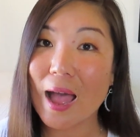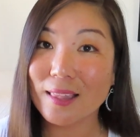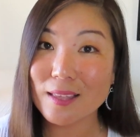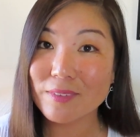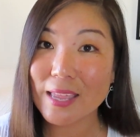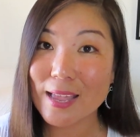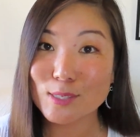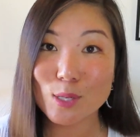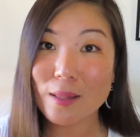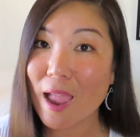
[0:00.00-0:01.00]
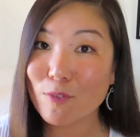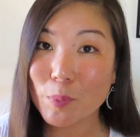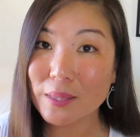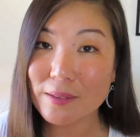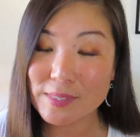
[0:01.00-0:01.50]
I love a candle.
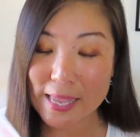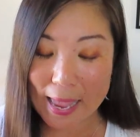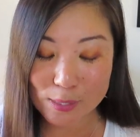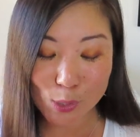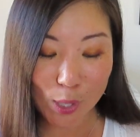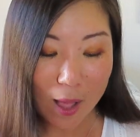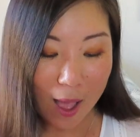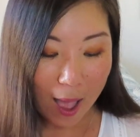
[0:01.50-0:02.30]
Everybody loves a candle.